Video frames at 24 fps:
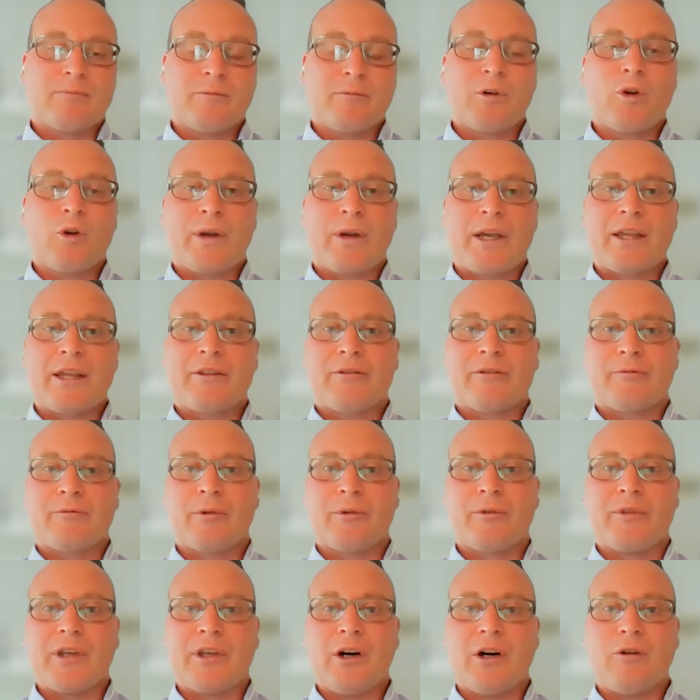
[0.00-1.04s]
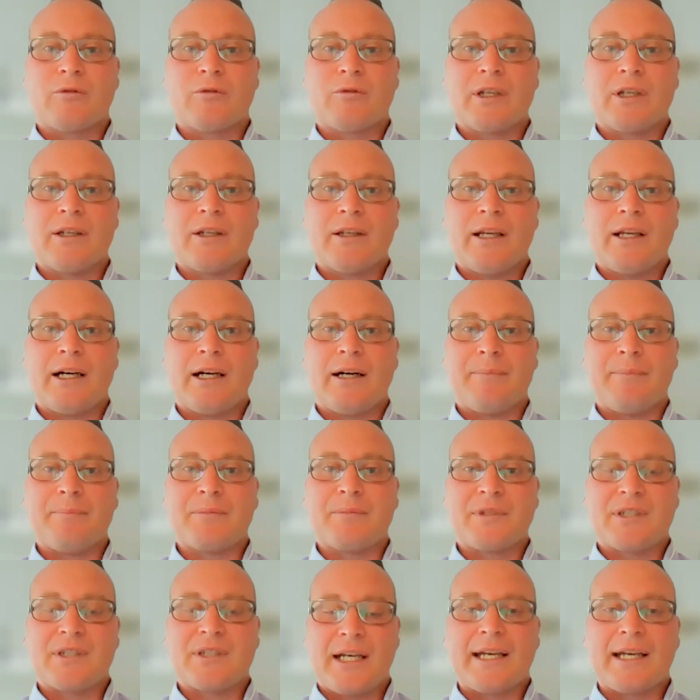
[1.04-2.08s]
looking through the old
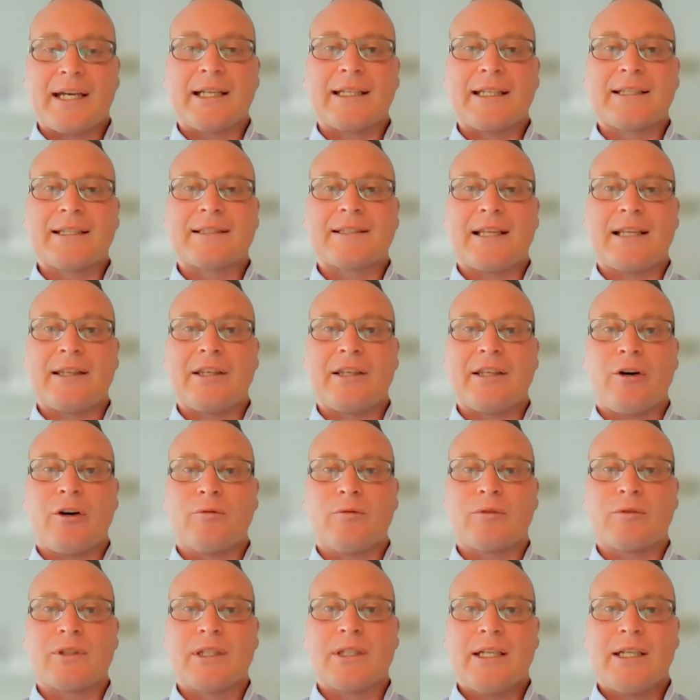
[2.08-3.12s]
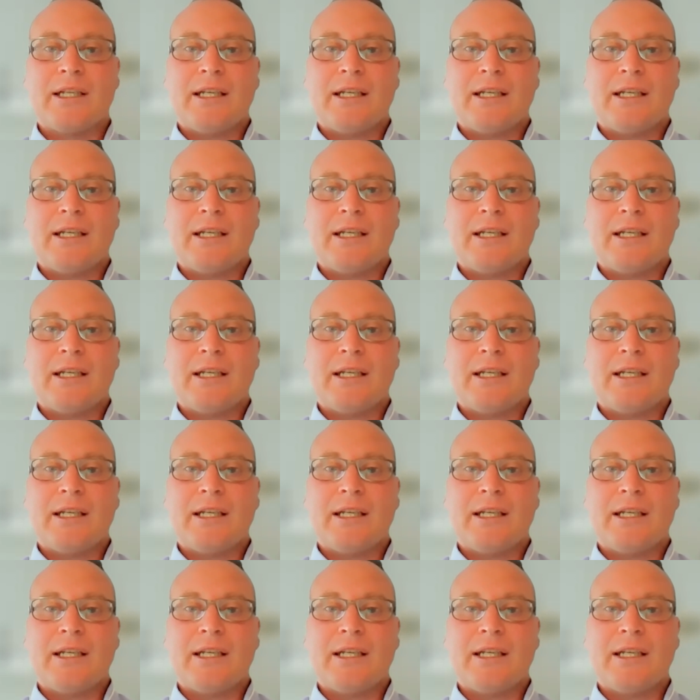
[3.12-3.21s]
tailings and the old